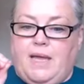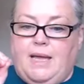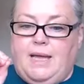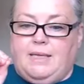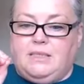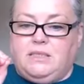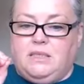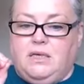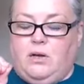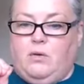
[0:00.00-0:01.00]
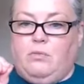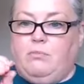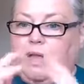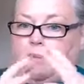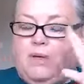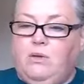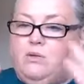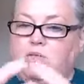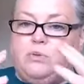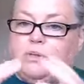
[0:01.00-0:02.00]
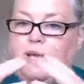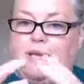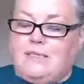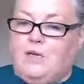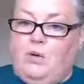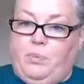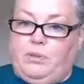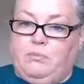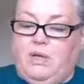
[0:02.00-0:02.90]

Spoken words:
And, maybe you can do it then as a couple.